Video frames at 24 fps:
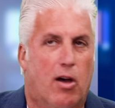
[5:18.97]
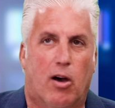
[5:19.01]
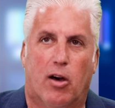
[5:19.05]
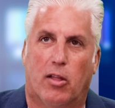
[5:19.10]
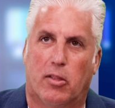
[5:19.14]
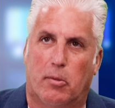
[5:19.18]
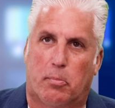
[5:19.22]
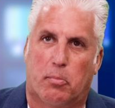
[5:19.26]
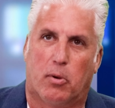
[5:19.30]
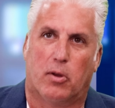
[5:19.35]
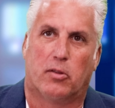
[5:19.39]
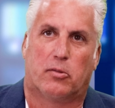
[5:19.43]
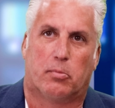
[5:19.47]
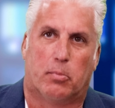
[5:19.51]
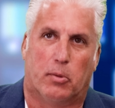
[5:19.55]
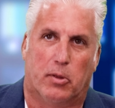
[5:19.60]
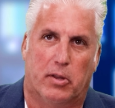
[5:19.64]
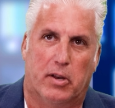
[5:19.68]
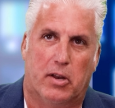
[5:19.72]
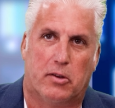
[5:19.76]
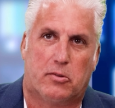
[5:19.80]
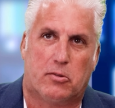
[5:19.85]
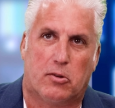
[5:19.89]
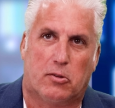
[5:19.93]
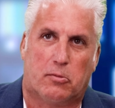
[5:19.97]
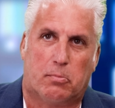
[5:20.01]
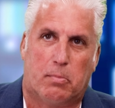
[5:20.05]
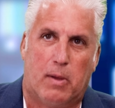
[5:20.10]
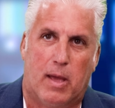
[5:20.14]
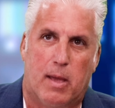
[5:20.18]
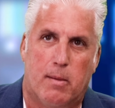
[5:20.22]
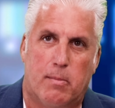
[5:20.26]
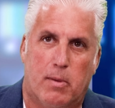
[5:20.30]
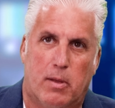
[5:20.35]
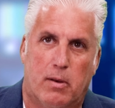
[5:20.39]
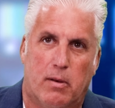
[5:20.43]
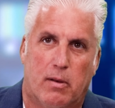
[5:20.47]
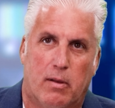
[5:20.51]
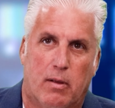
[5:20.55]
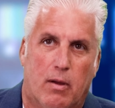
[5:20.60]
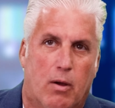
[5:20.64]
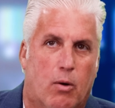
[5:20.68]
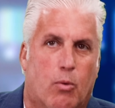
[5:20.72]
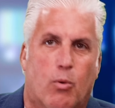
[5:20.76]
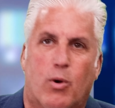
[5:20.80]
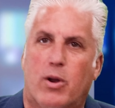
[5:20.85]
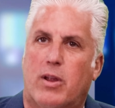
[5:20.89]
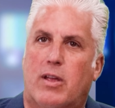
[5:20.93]
on the principal and interest payment,
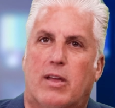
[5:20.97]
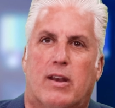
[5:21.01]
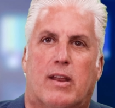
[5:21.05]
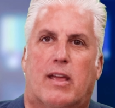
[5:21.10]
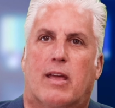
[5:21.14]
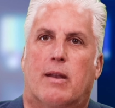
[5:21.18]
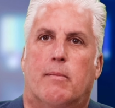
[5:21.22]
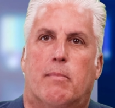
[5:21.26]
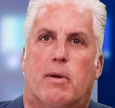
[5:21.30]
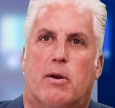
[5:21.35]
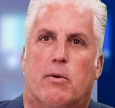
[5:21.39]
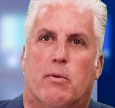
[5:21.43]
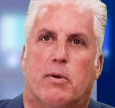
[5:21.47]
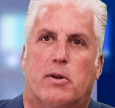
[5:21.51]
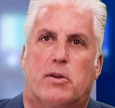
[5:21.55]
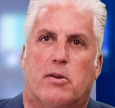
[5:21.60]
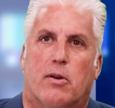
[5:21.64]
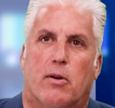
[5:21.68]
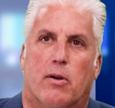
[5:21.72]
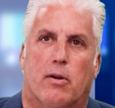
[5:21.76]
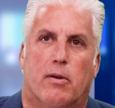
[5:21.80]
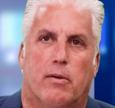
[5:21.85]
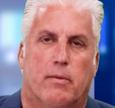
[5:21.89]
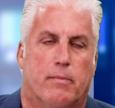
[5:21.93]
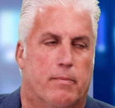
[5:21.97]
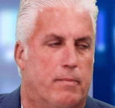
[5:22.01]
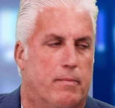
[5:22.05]
where are you going to get a better return?